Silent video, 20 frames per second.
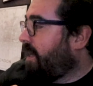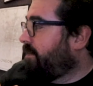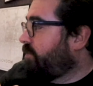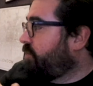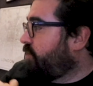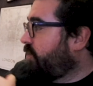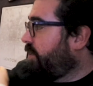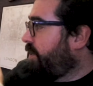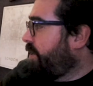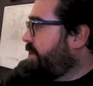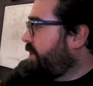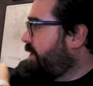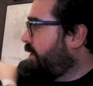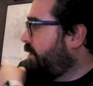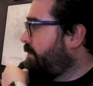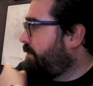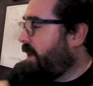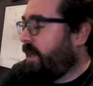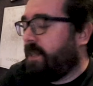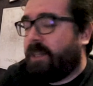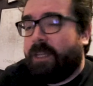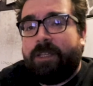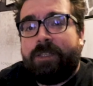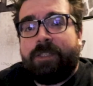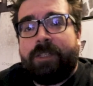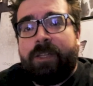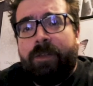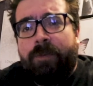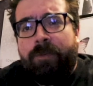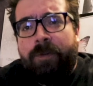I'm joined by these
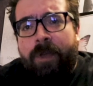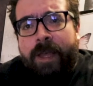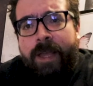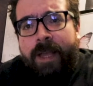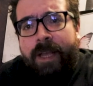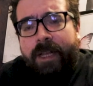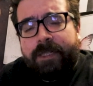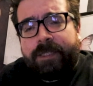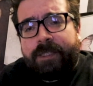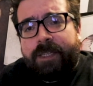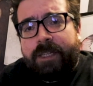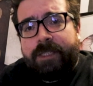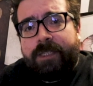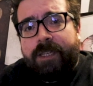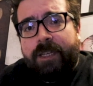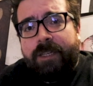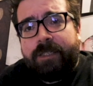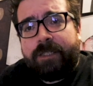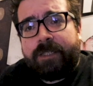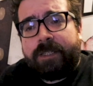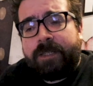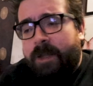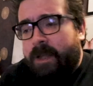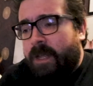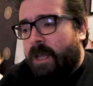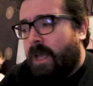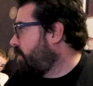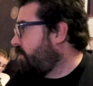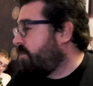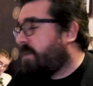two assistants.
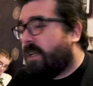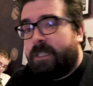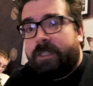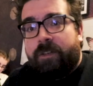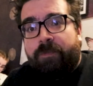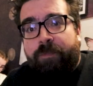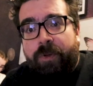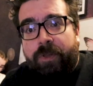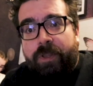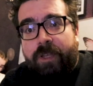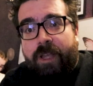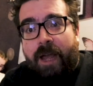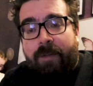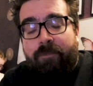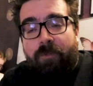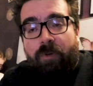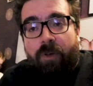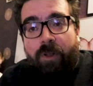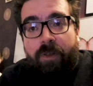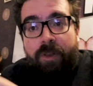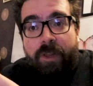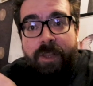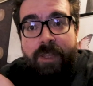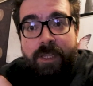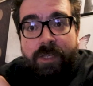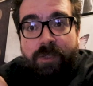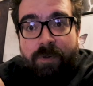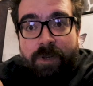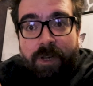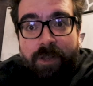The reason I've put the camera on,
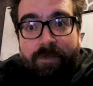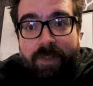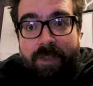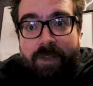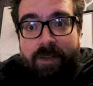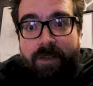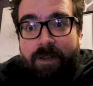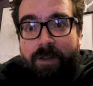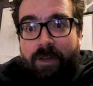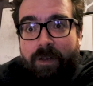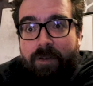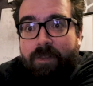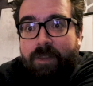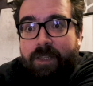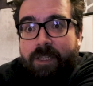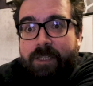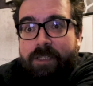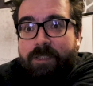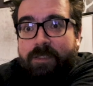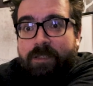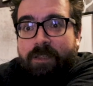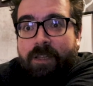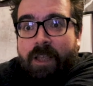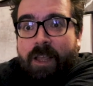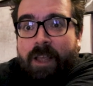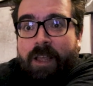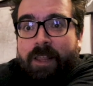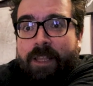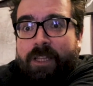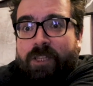this one over, no, this,
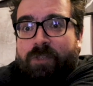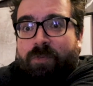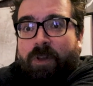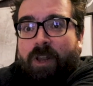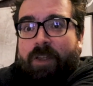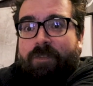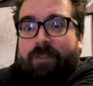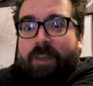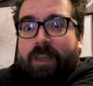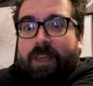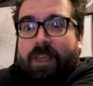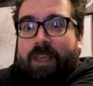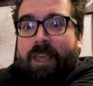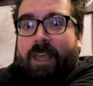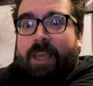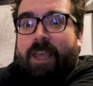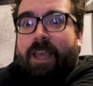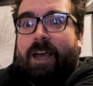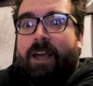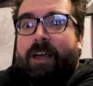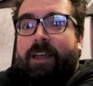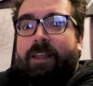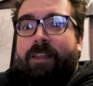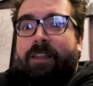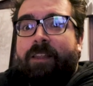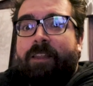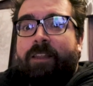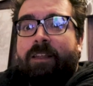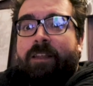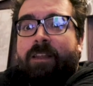this one over here,
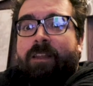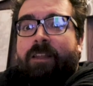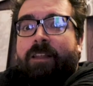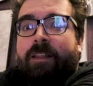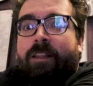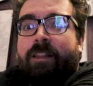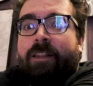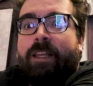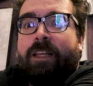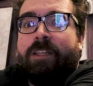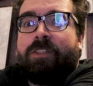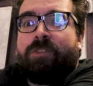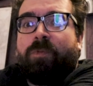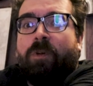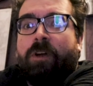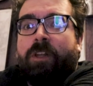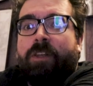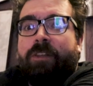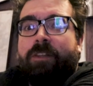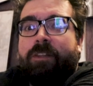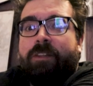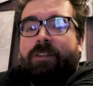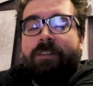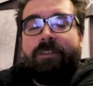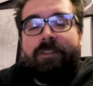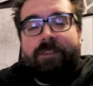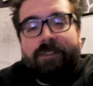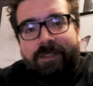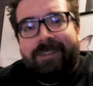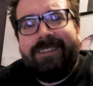this one,
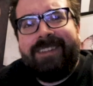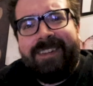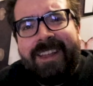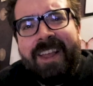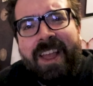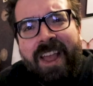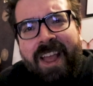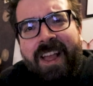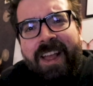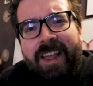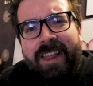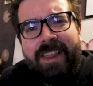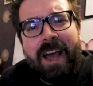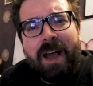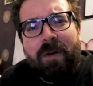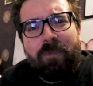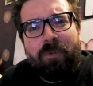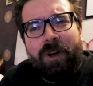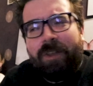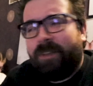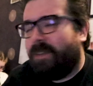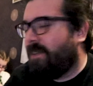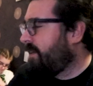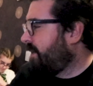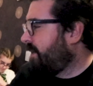that one.